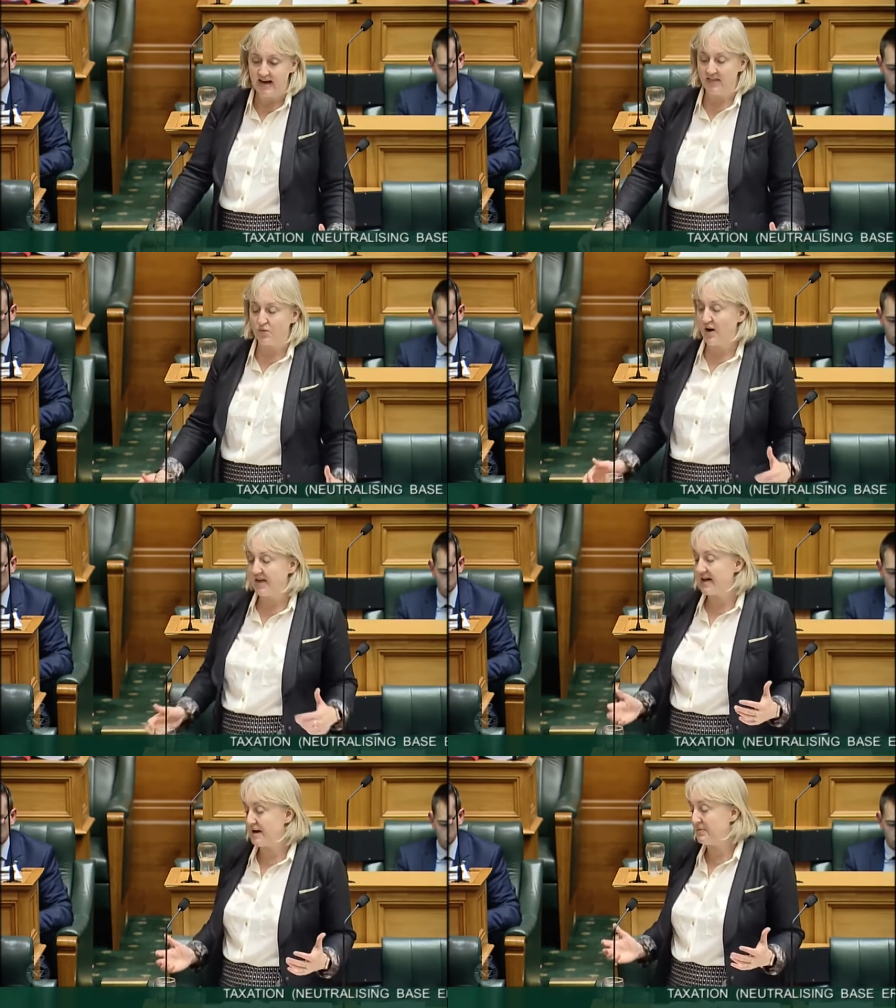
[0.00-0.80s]
uh, the
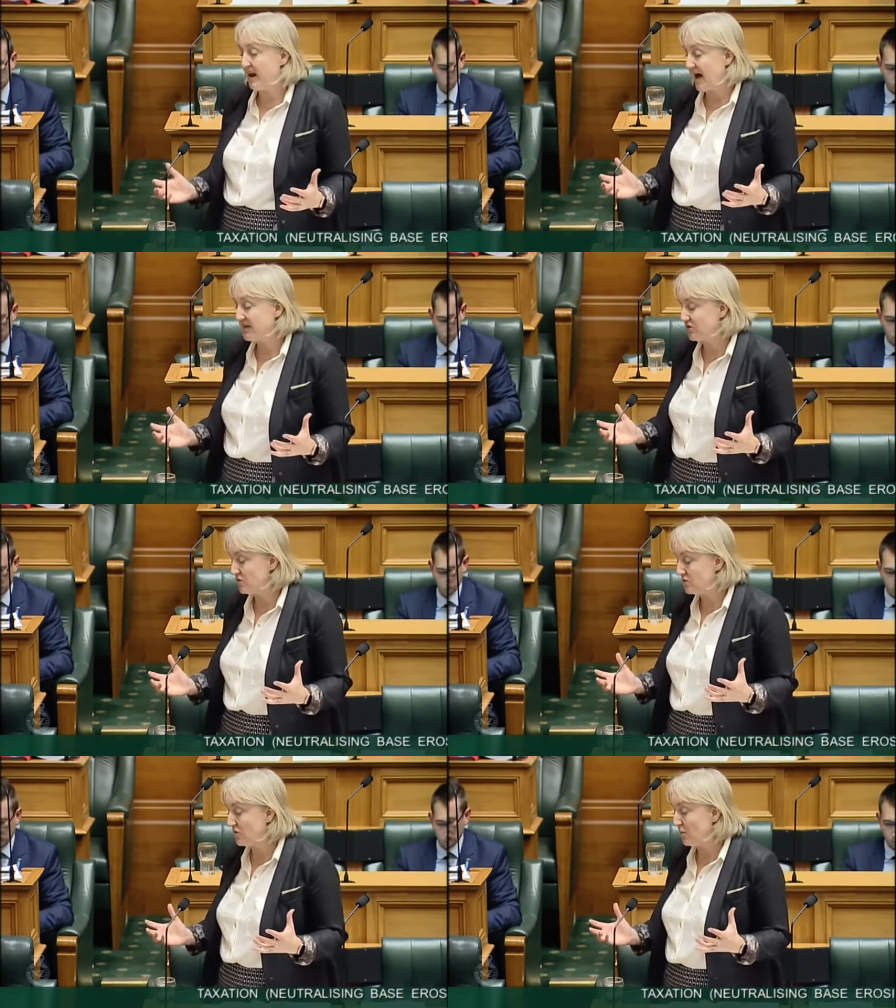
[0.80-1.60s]
way they apply
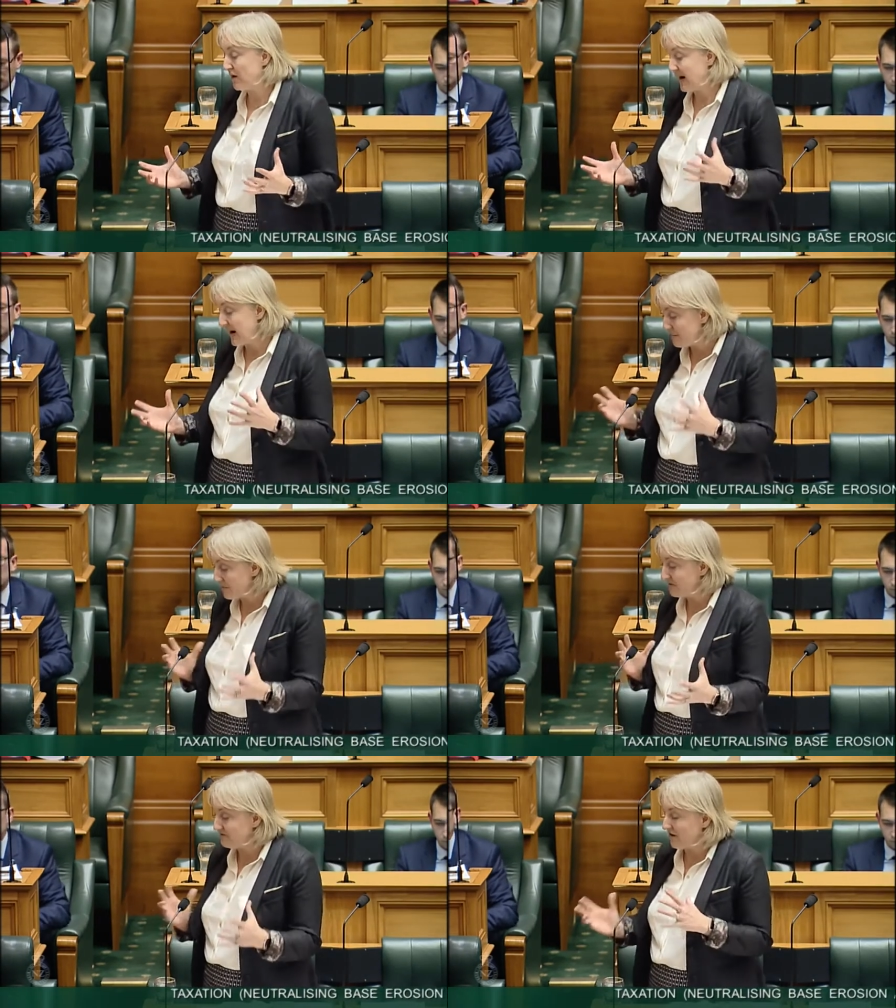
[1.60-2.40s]
to when a
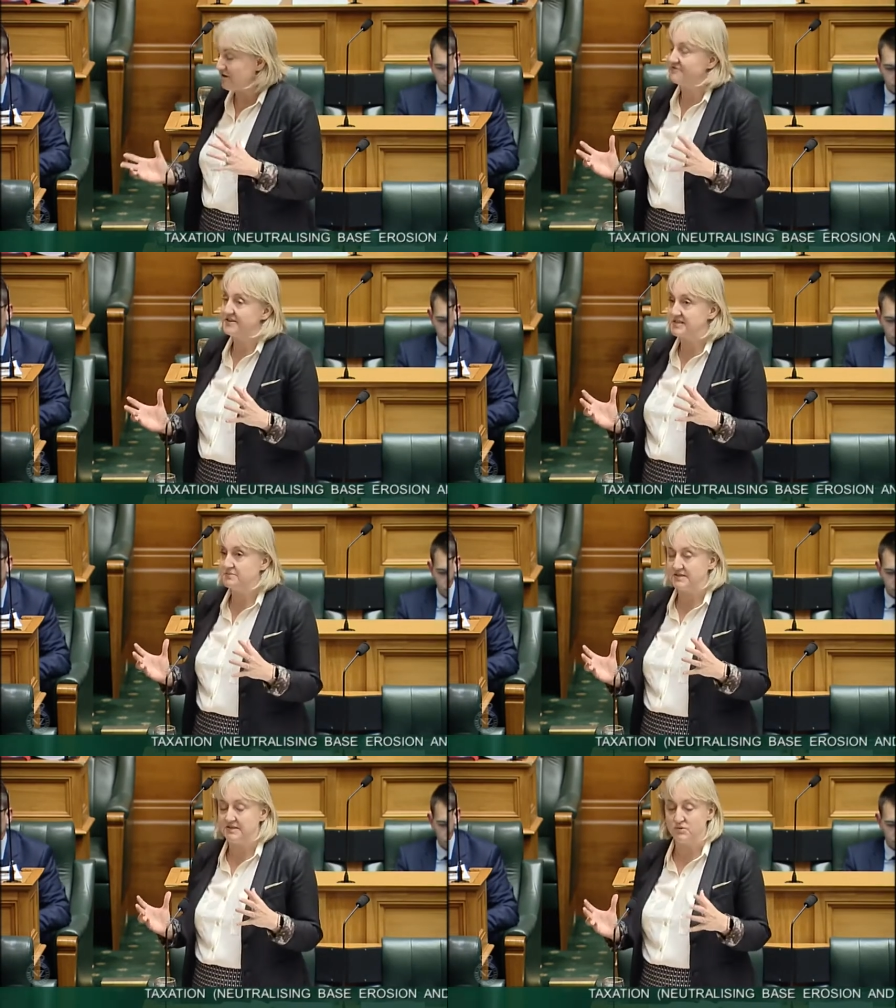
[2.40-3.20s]
number of foreign
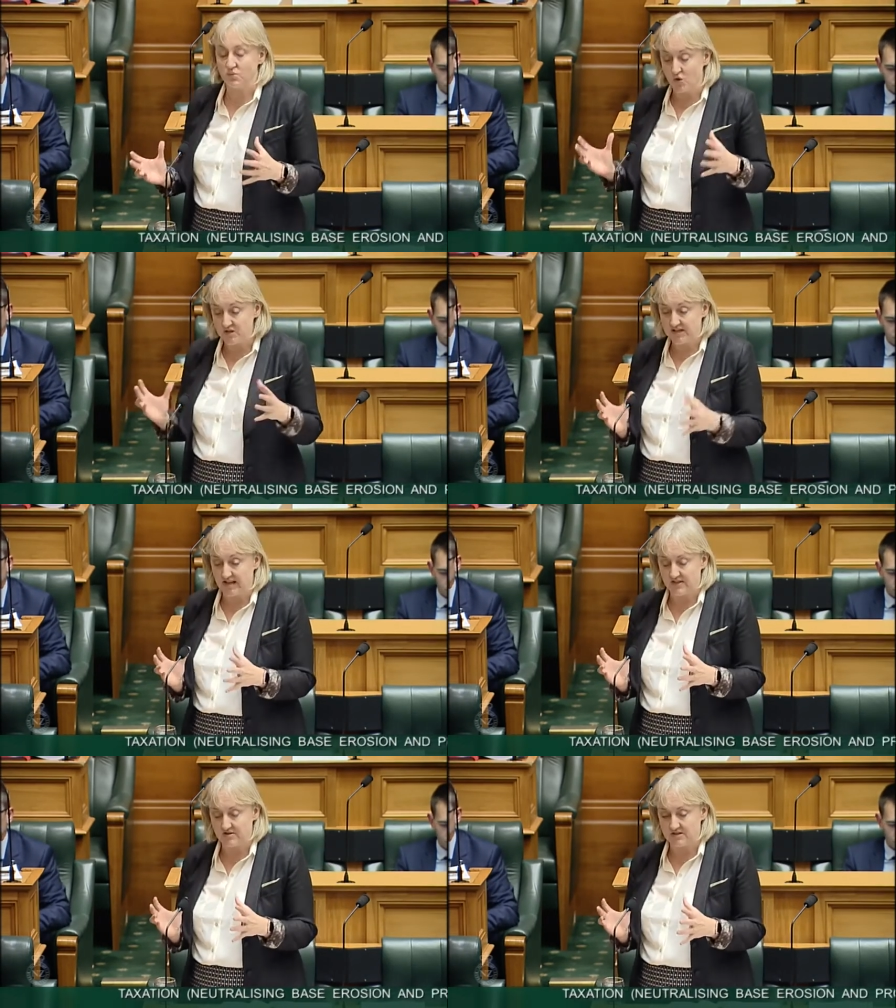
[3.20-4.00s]
investors work
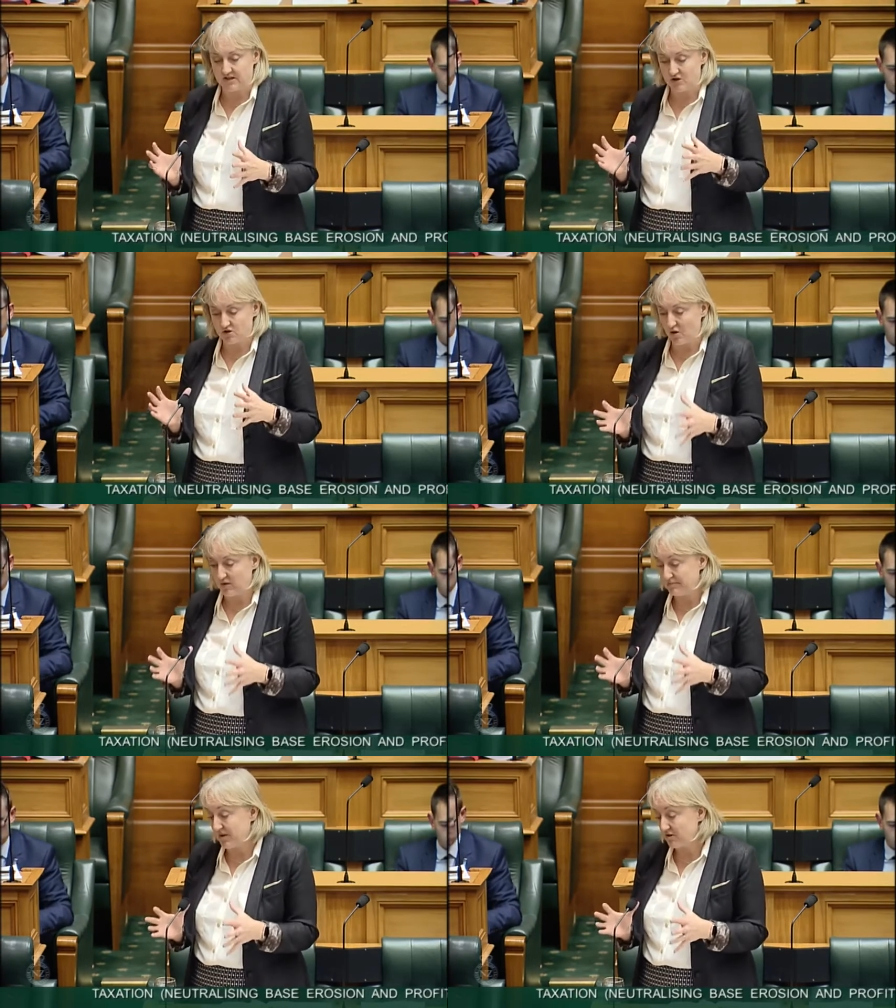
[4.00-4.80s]
together as a
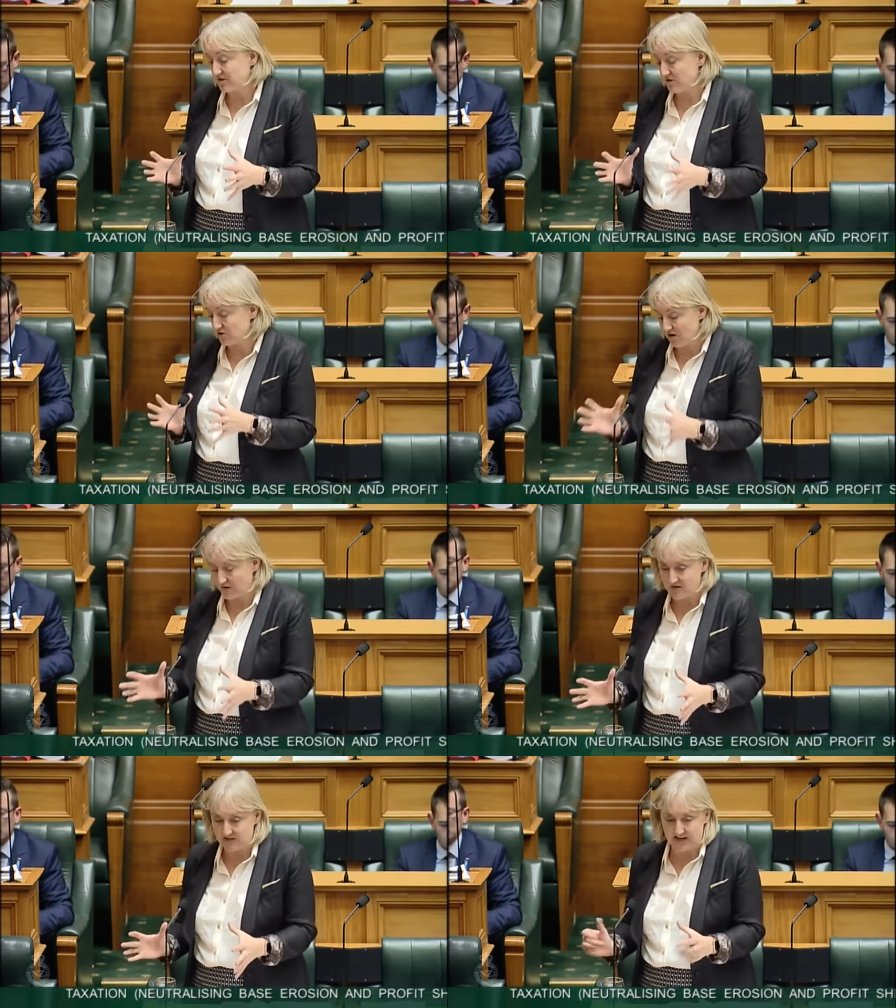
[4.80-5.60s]
controlling block to
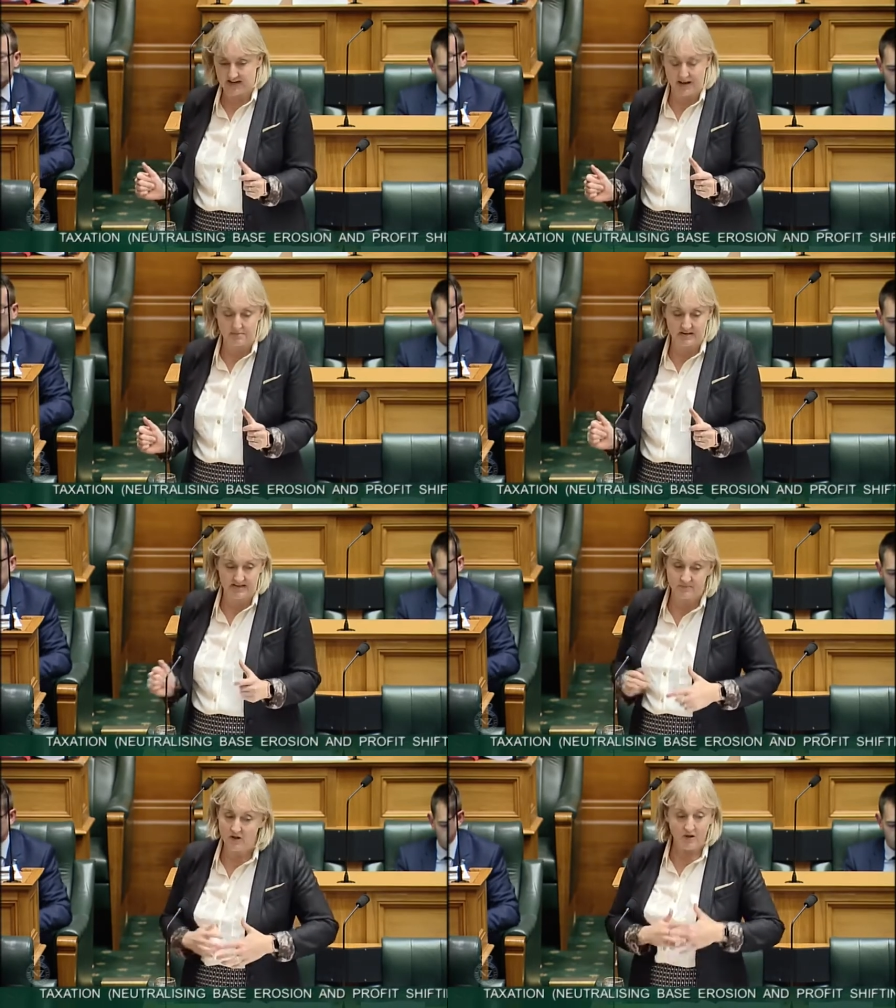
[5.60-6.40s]
control a New Zealand
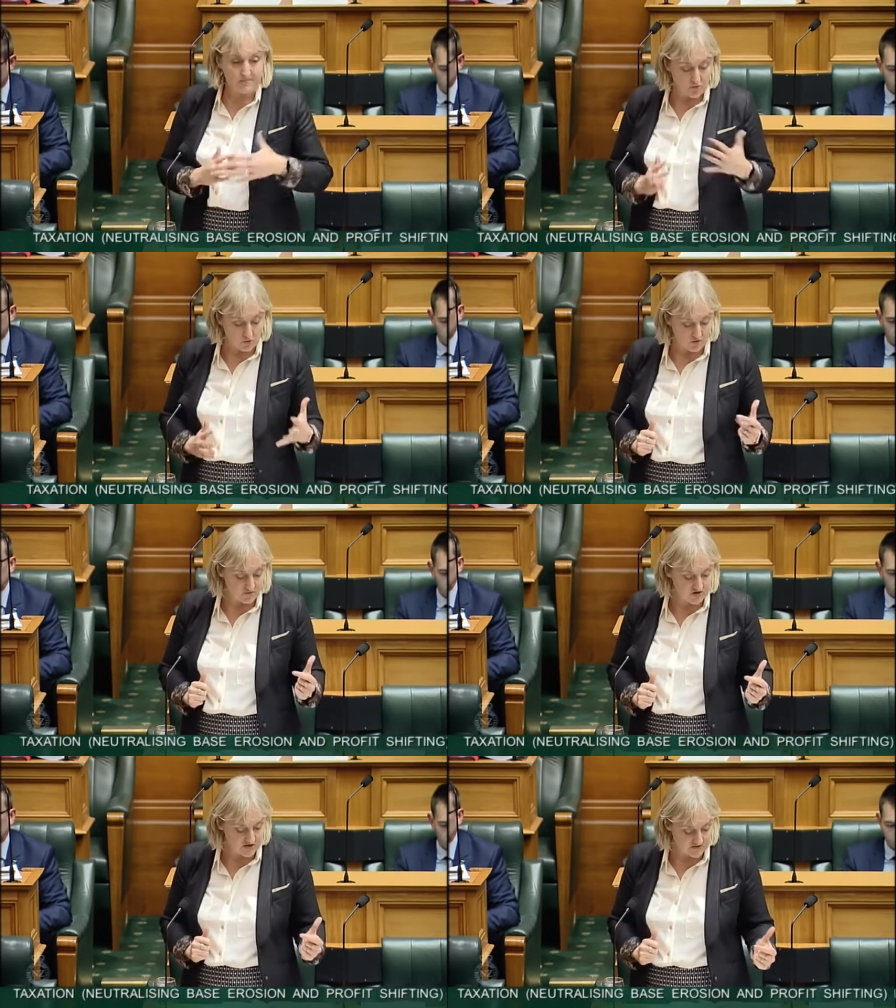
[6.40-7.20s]
company, all of which is